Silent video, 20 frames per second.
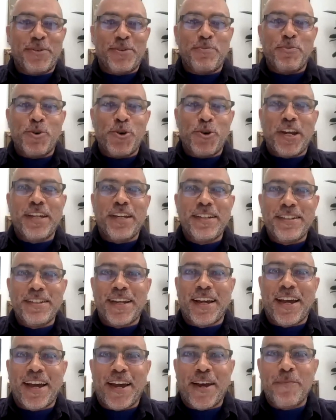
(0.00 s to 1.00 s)
Good morning.
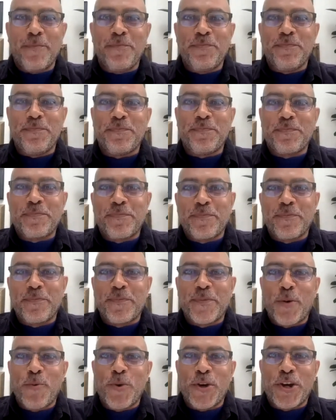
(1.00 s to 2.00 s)

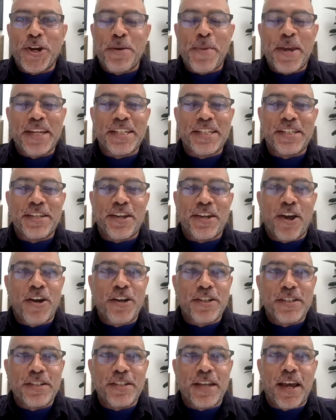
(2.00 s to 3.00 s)
We're going to make a
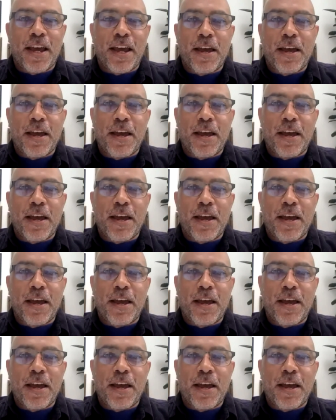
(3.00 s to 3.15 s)
start.